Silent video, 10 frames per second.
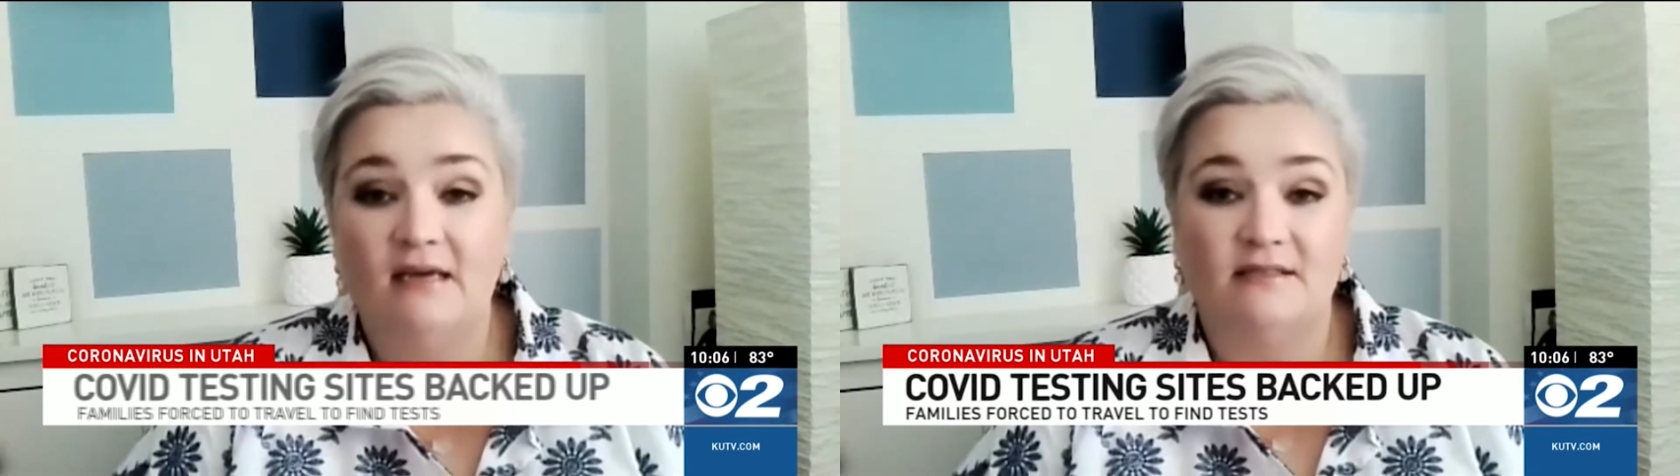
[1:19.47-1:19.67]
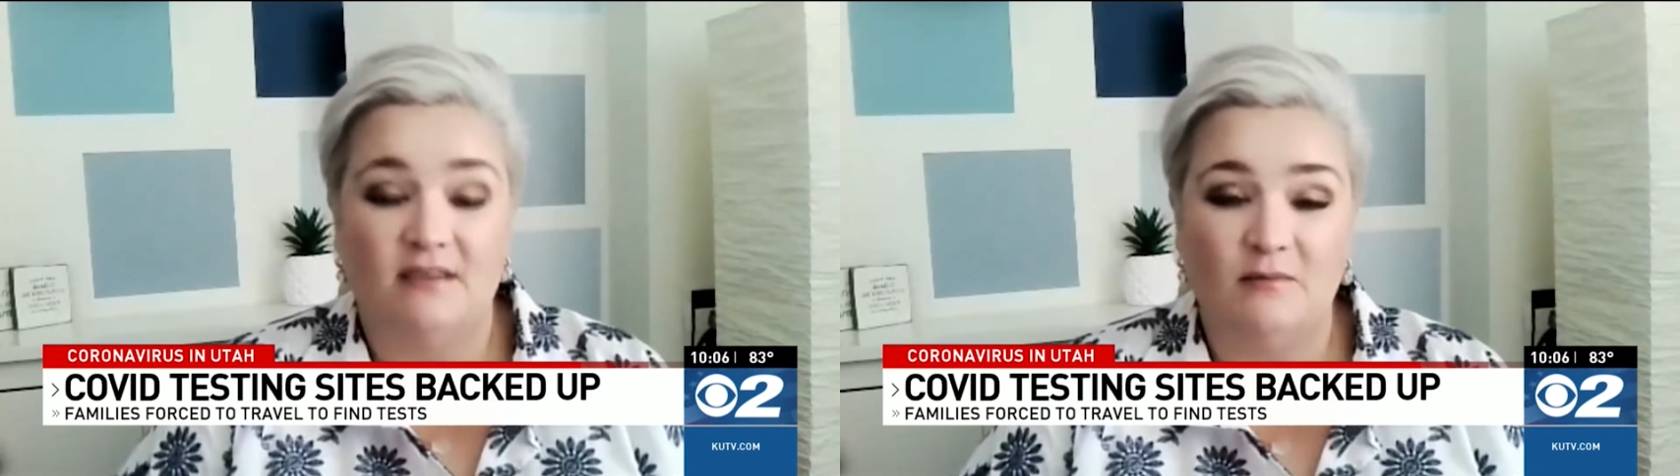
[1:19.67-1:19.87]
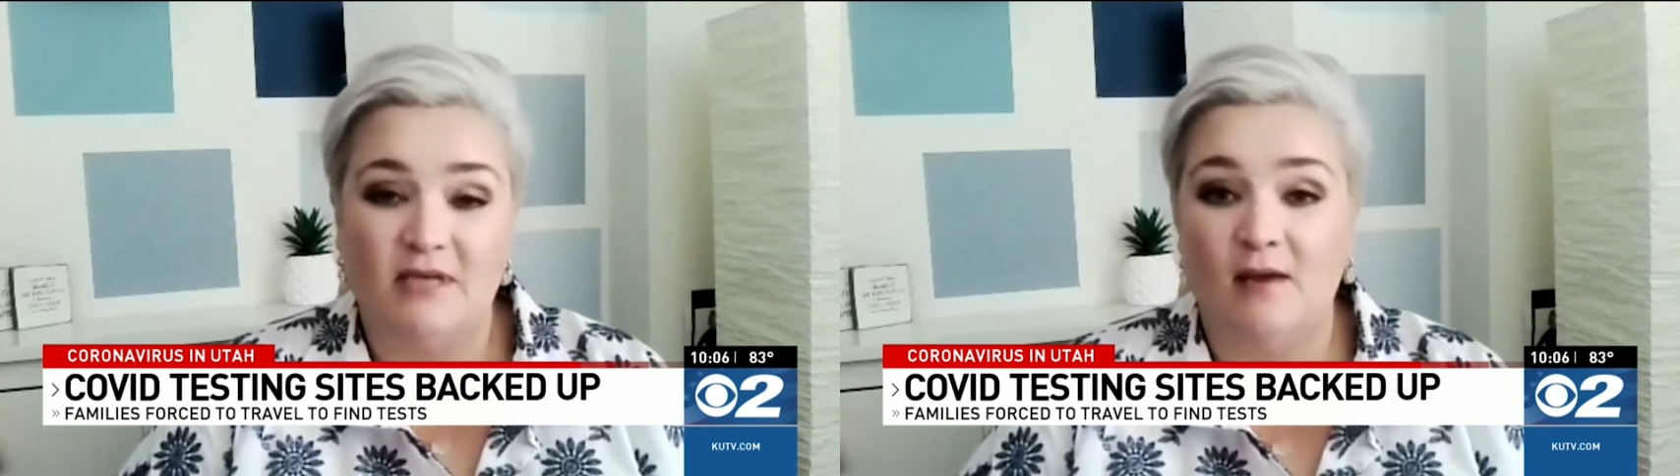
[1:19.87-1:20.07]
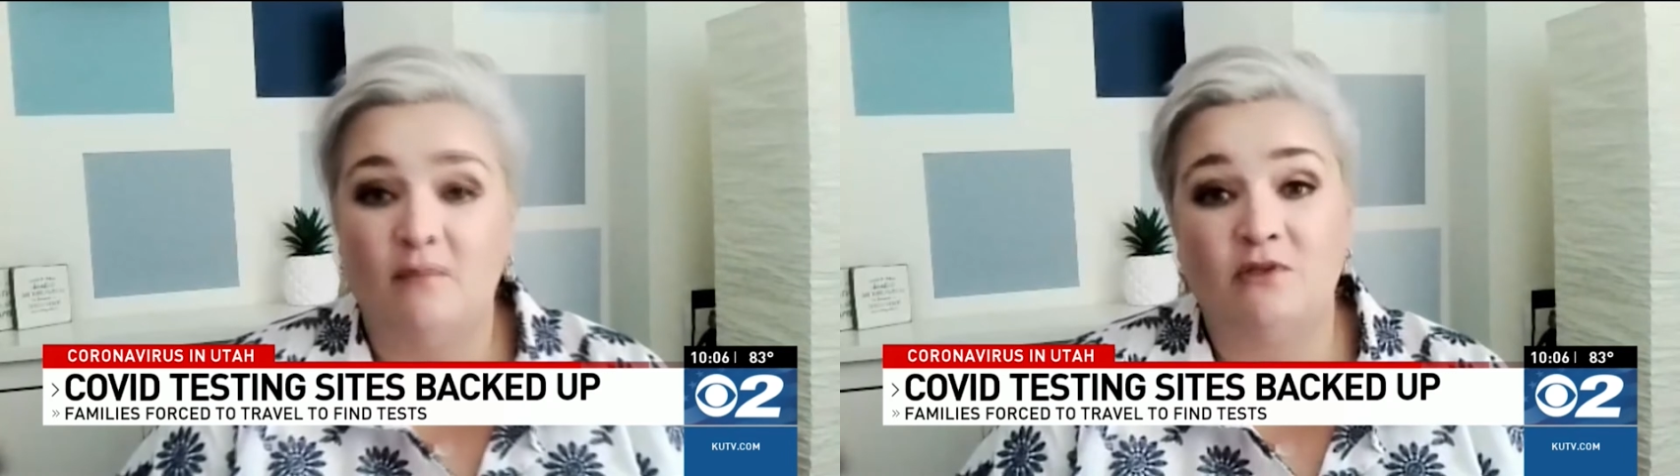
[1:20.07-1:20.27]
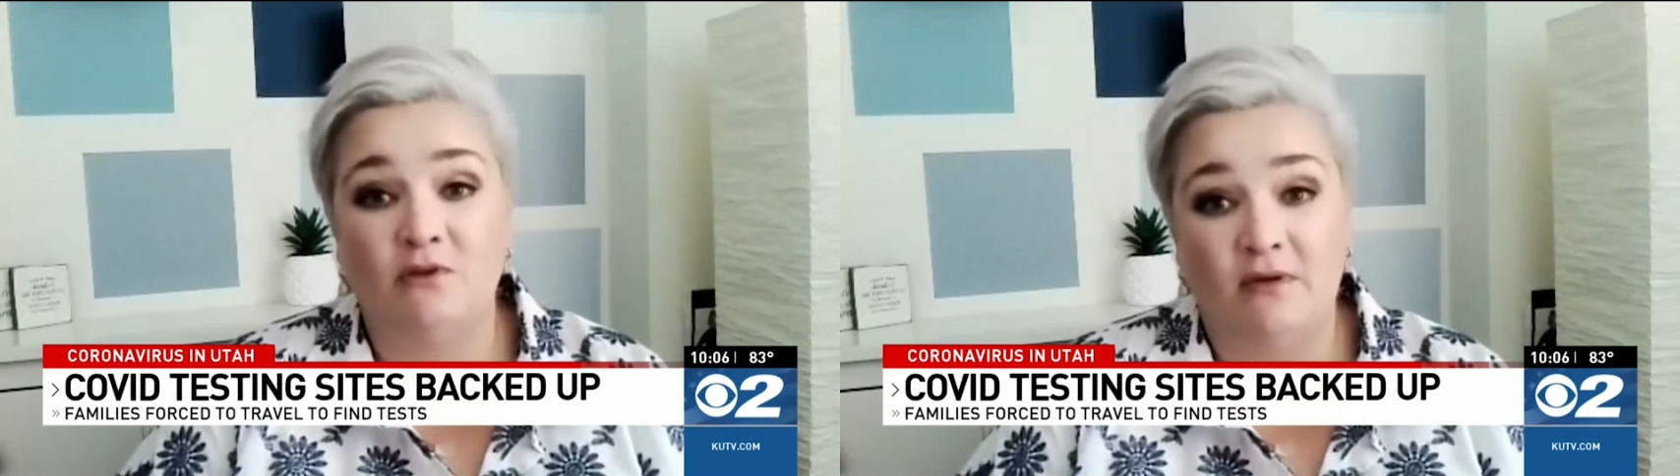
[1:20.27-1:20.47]

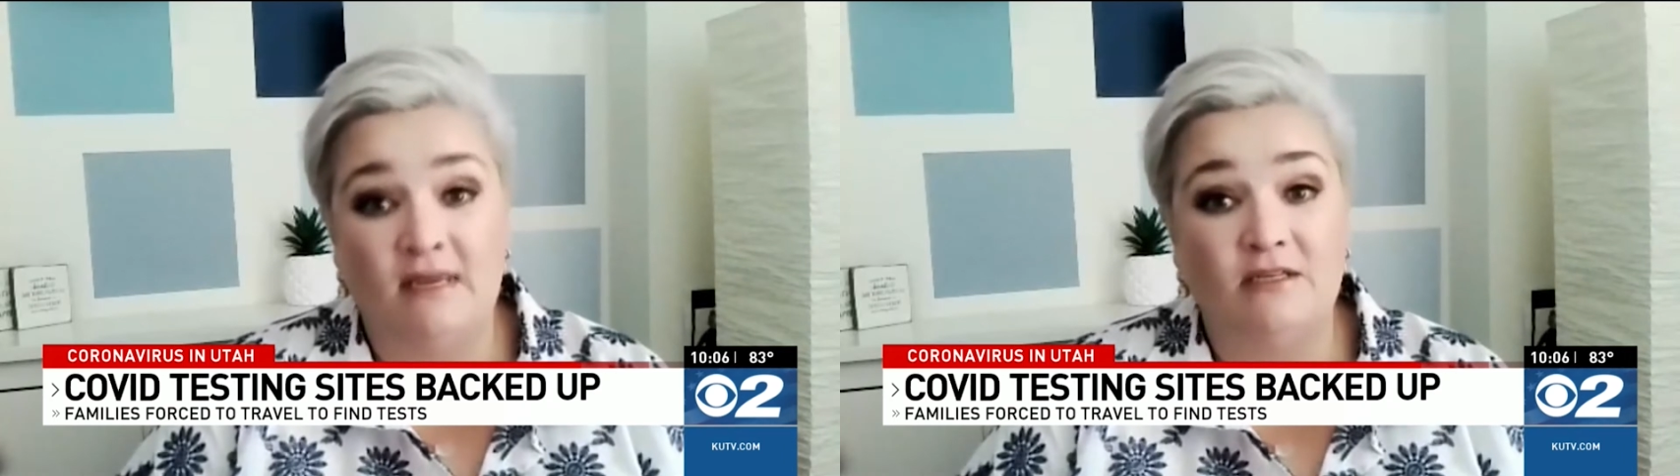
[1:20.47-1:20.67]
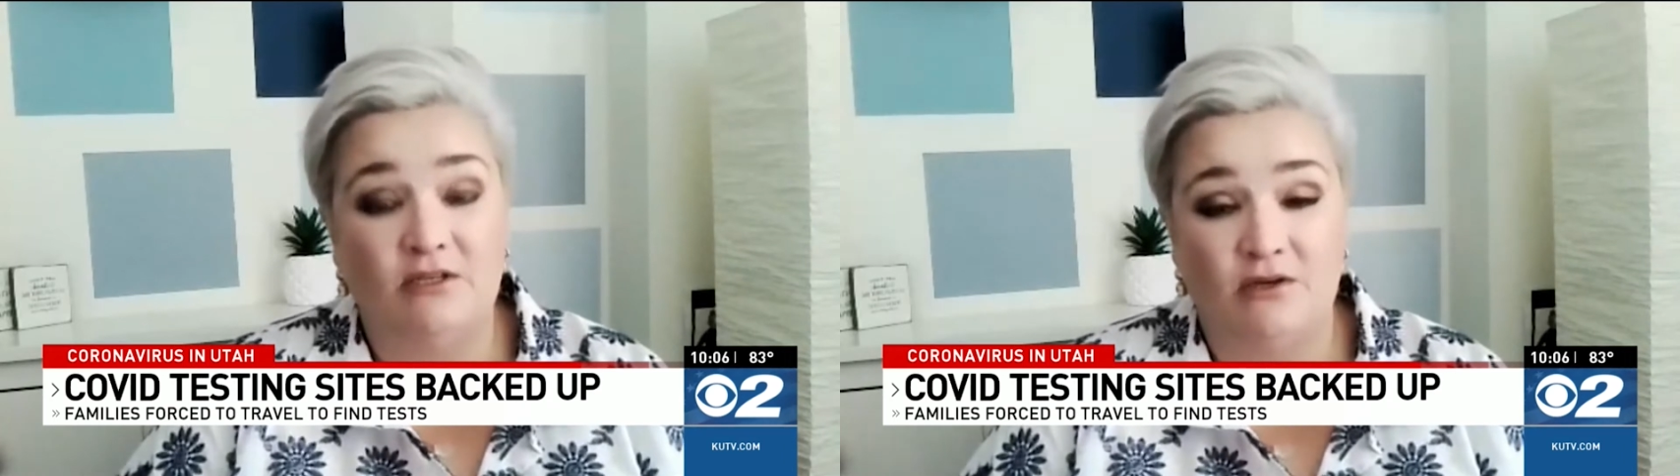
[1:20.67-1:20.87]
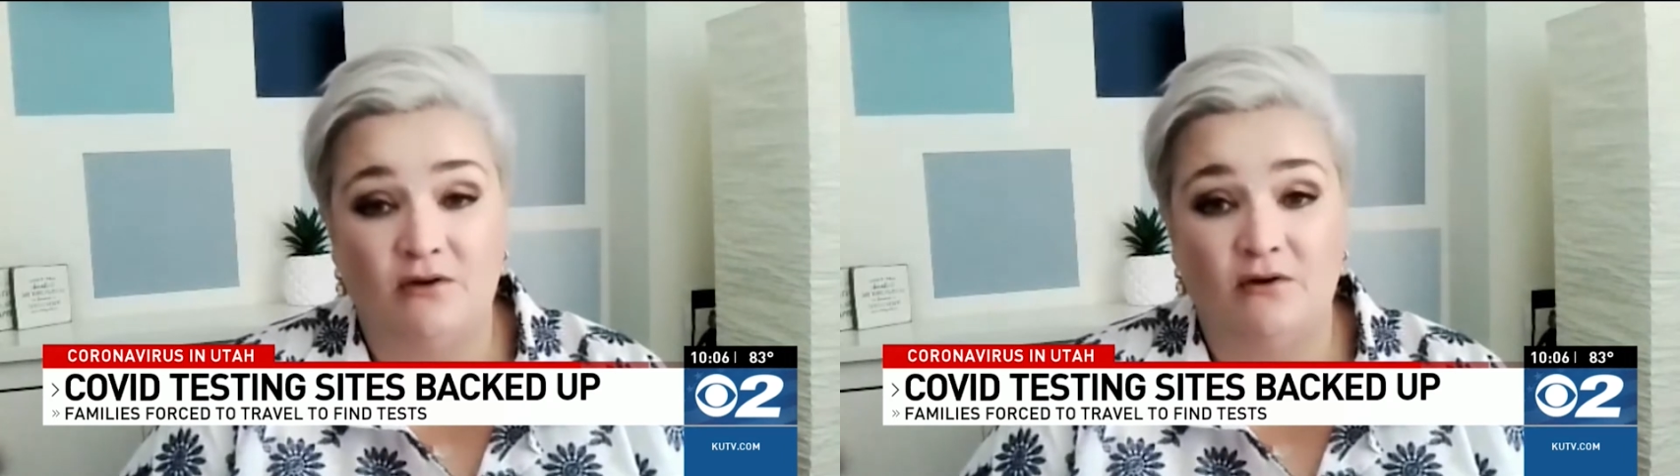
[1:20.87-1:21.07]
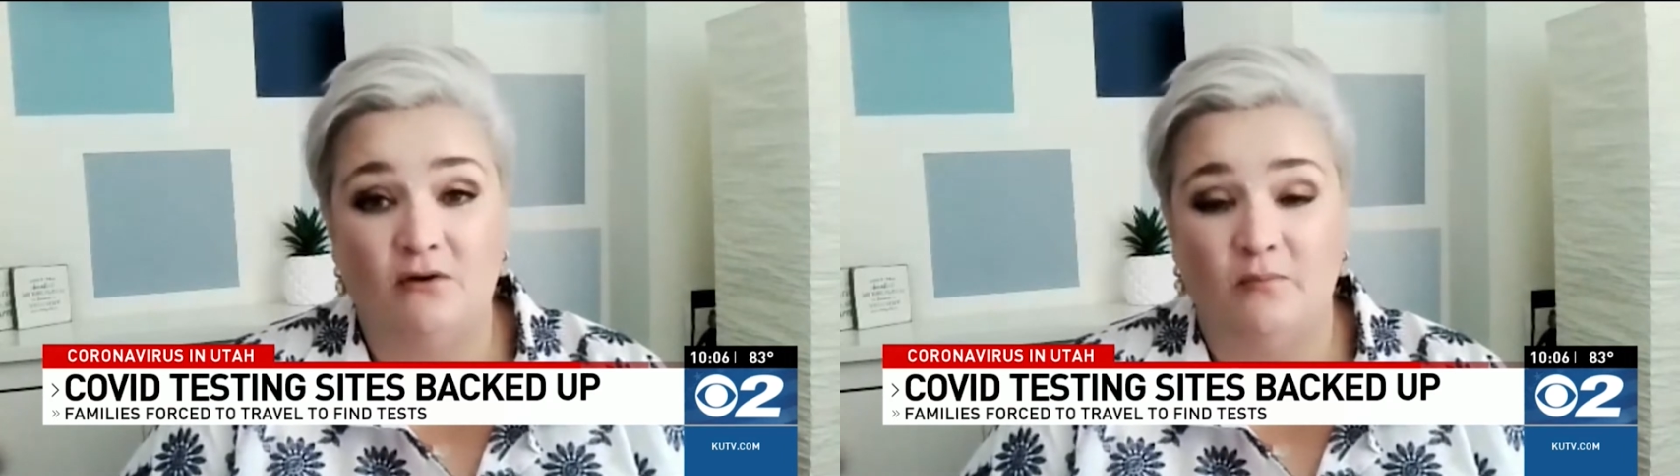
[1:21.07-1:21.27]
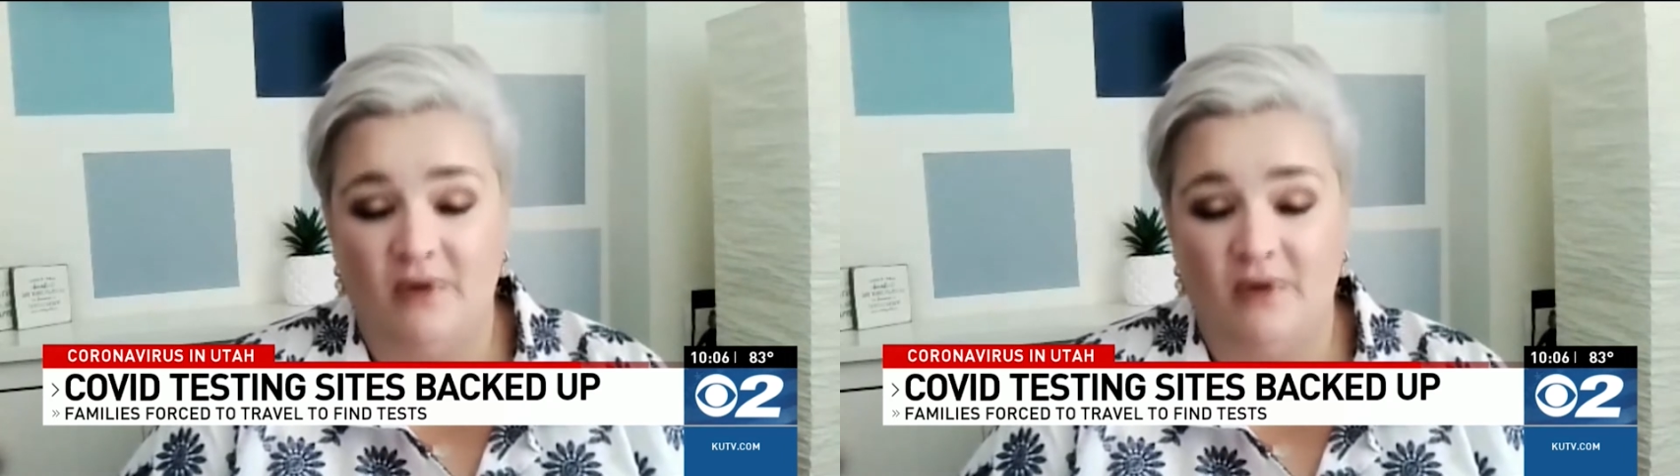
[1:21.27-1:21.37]
sometimes you need to